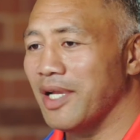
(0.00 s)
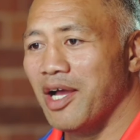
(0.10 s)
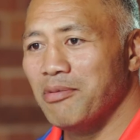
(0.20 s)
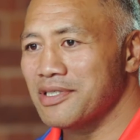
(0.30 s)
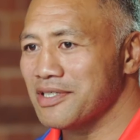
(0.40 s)
But
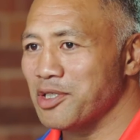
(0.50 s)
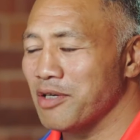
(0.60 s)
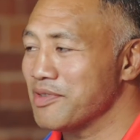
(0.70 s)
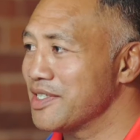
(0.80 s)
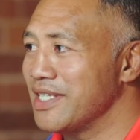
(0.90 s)
I was as
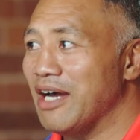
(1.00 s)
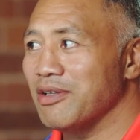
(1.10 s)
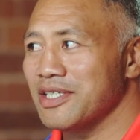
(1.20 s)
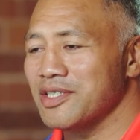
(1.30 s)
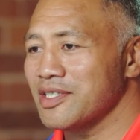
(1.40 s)
nervous as
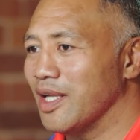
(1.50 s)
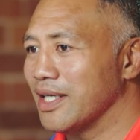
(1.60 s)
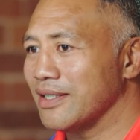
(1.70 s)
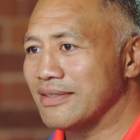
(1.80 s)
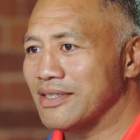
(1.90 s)
hell. It's just
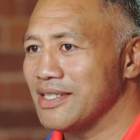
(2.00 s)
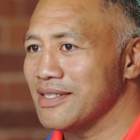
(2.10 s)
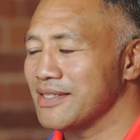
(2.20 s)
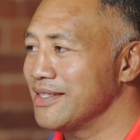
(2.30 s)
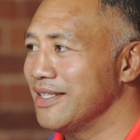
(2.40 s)
like,
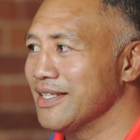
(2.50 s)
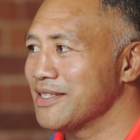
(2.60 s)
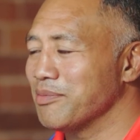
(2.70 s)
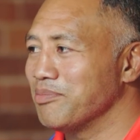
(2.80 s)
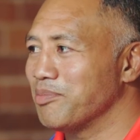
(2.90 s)
Jesus, yeah, they're
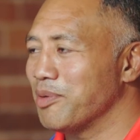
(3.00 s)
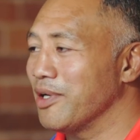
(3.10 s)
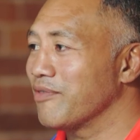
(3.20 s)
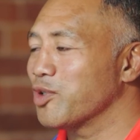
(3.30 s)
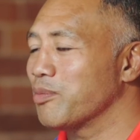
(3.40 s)

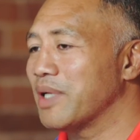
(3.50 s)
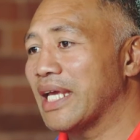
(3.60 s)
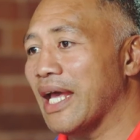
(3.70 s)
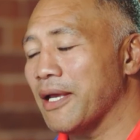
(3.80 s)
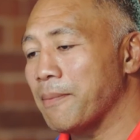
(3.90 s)
preparing for the big
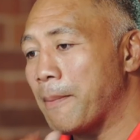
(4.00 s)
game.